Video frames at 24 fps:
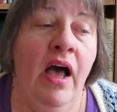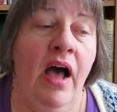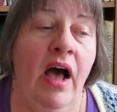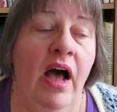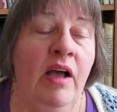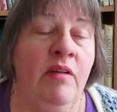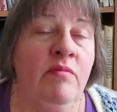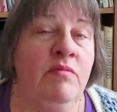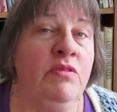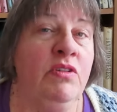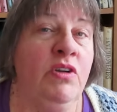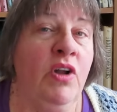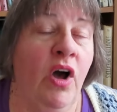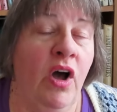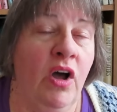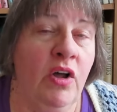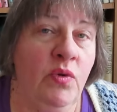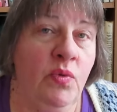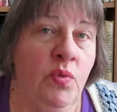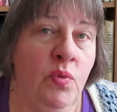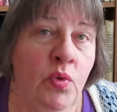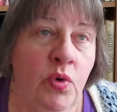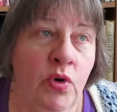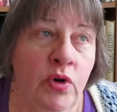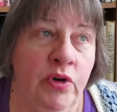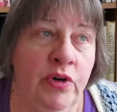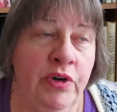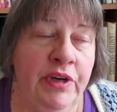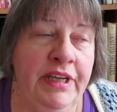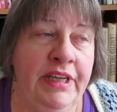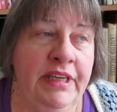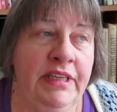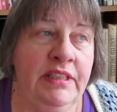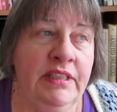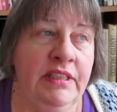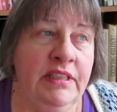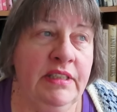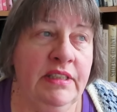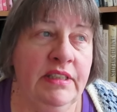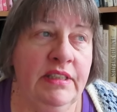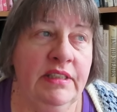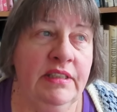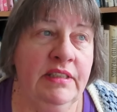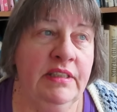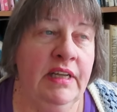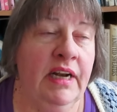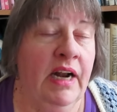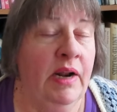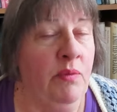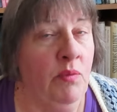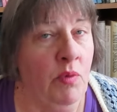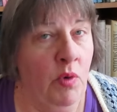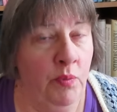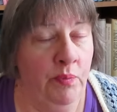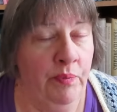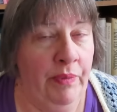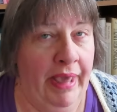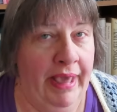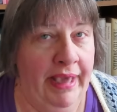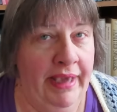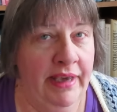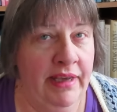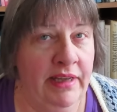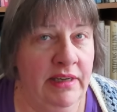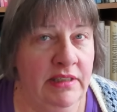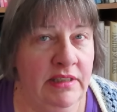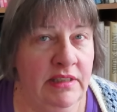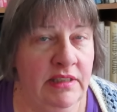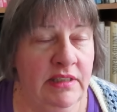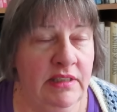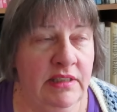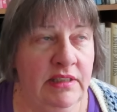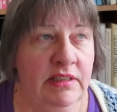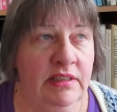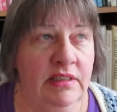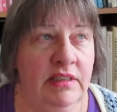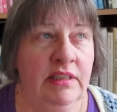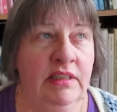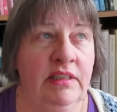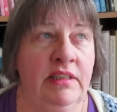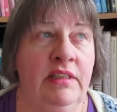I'm not worried that I won't make it.